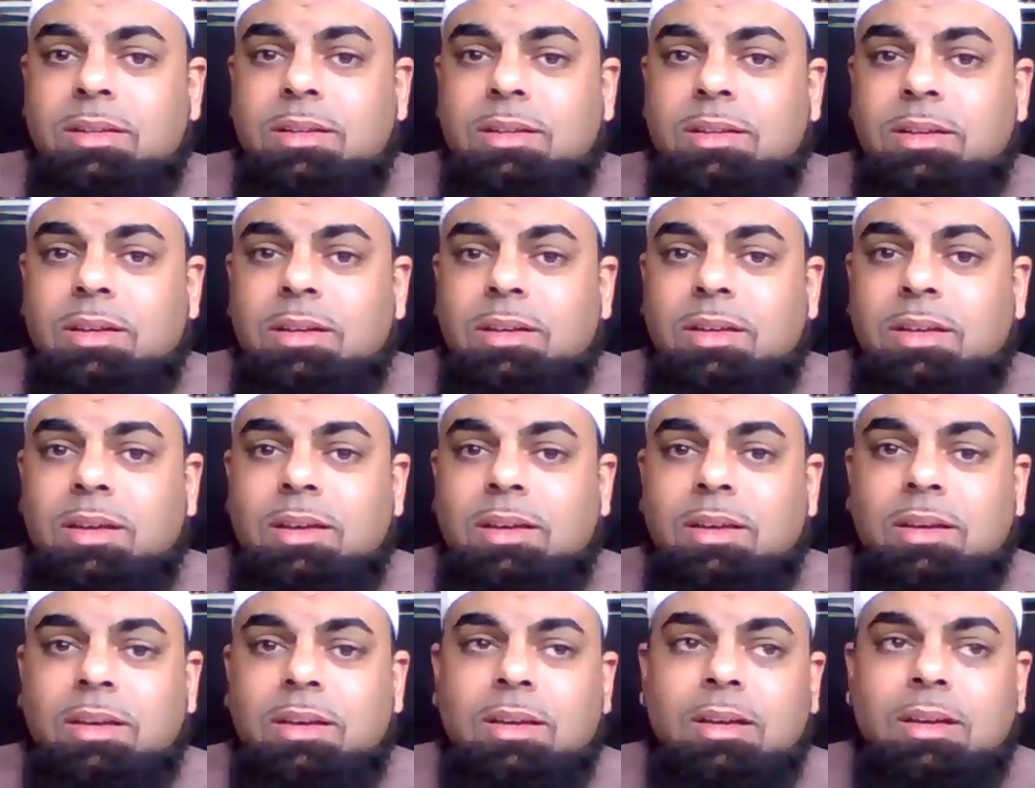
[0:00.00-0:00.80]
Okay,
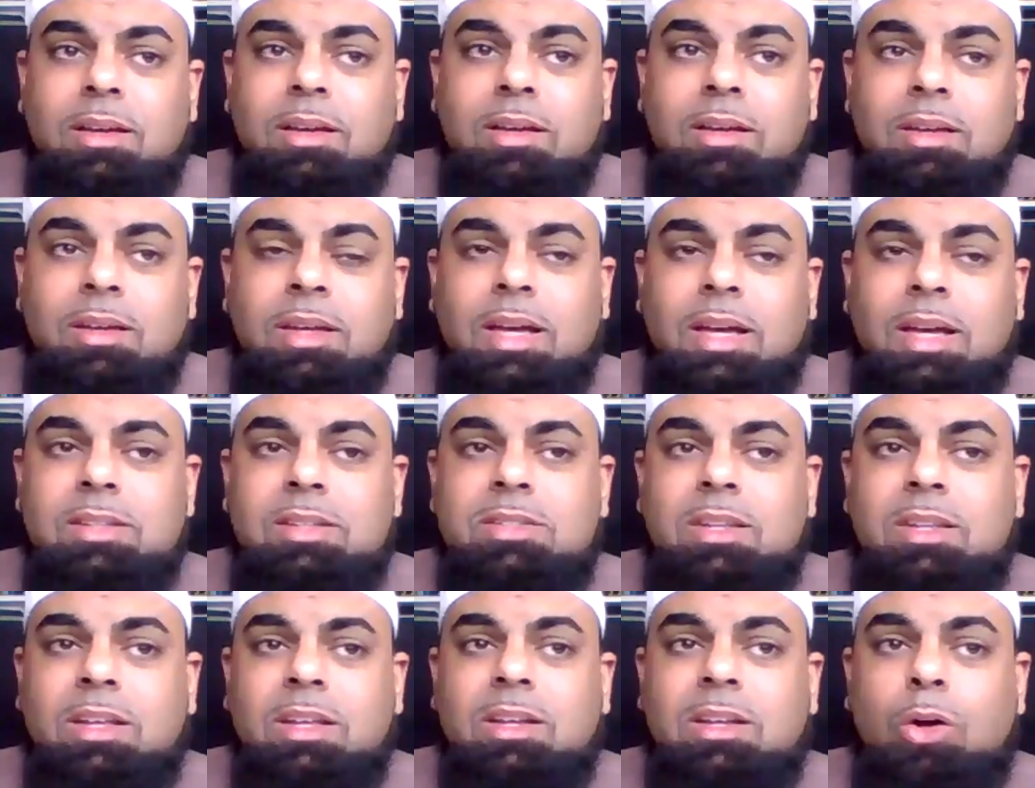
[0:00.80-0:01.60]

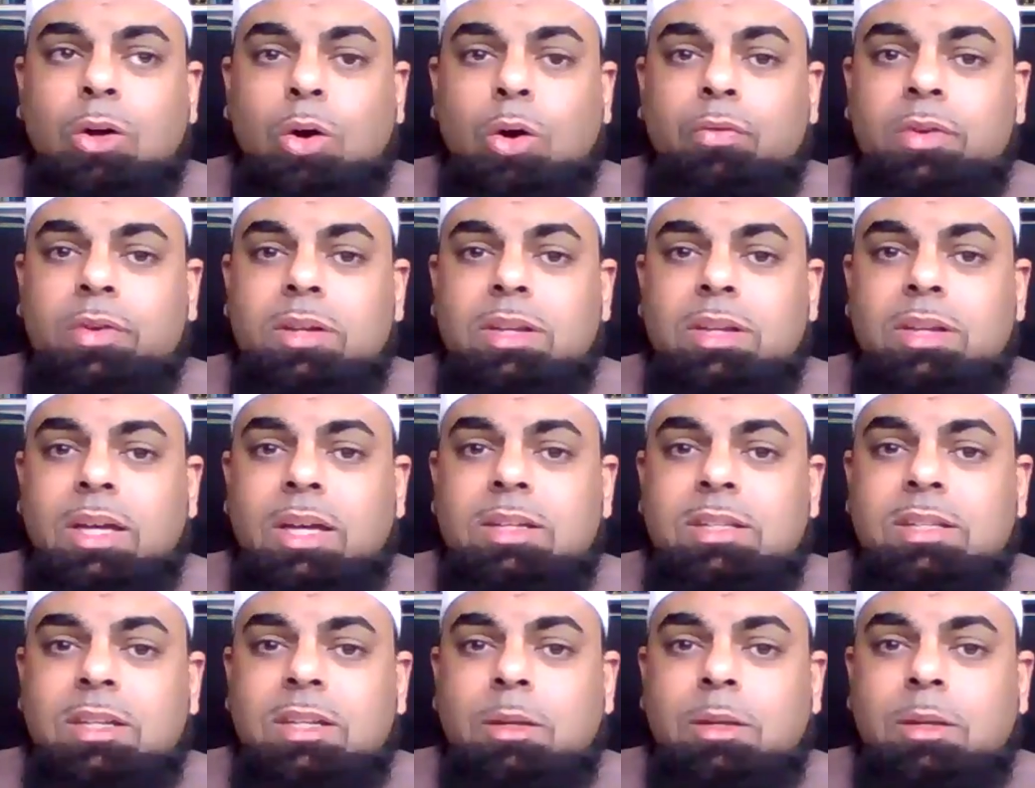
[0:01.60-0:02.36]
yes, in COVID 19,